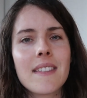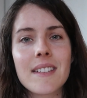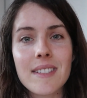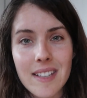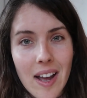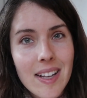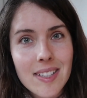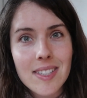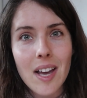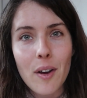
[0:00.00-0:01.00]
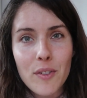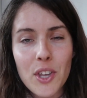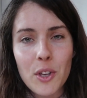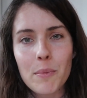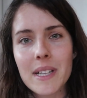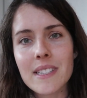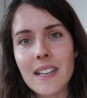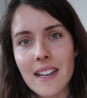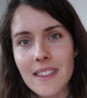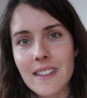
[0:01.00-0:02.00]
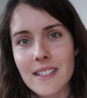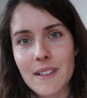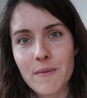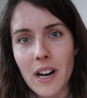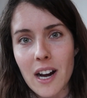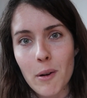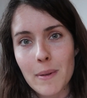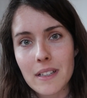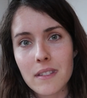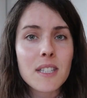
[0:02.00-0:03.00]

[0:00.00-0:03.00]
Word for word: the sights of humans in this environment.